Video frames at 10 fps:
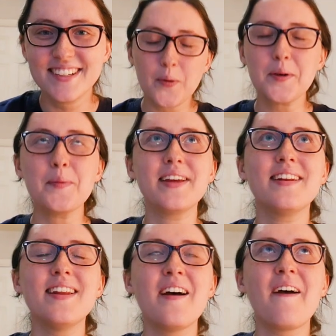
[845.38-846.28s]
it would have
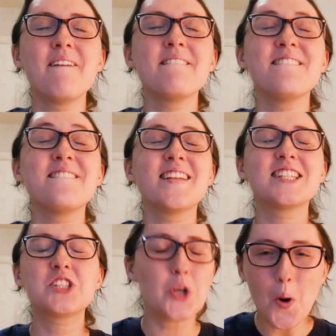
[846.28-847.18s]
been
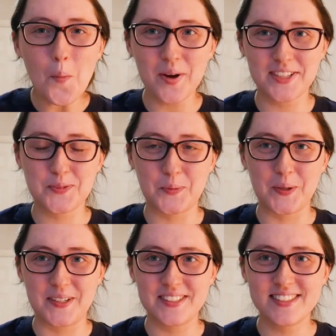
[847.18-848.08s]
so much
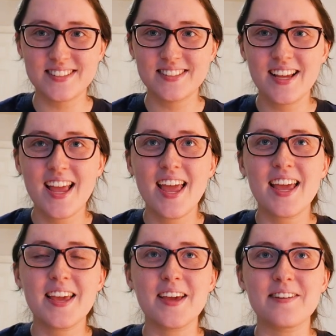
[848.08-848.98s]
worse
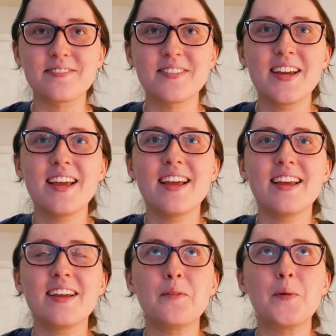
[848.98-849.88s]
if
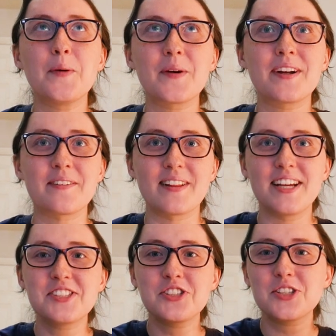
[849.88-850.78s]
we were in a
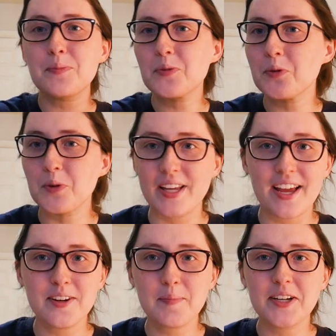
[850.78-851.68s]
relationship through the
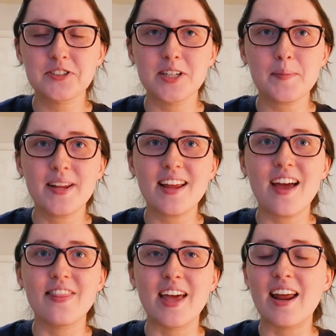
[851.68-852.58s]
end of my treatment
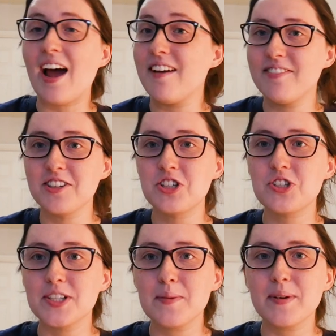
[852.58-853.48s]
and then I
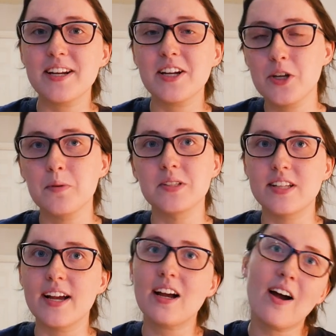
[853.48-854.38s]
finished treatment and he was
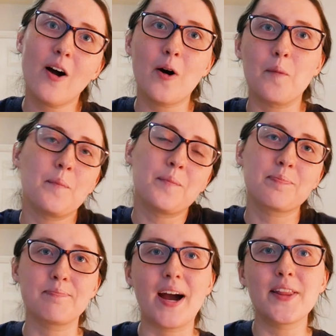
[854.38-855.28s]
like, oh,
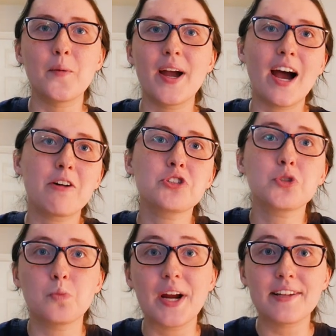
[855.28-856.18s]
by the way, I was
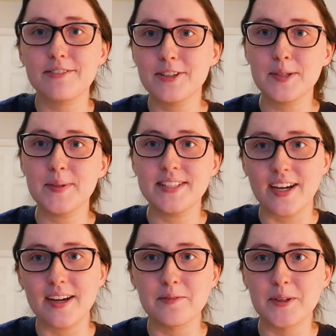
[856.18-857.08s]
just waiting for you to be
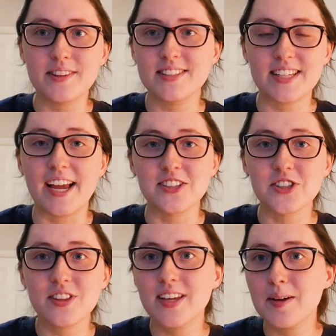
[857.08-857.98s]
done with this
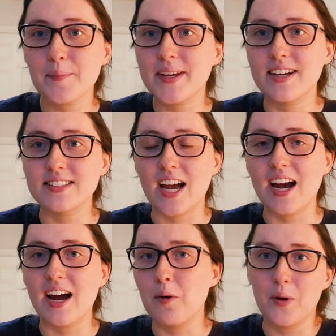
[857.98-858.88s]
cancer thing because
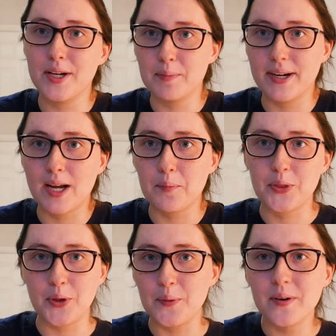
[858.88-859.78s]
I wanted to break up
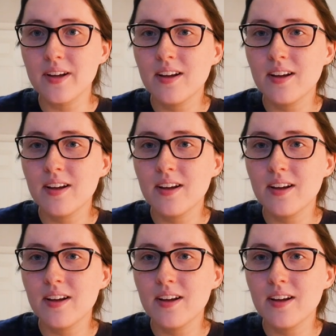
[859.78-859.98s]
with you.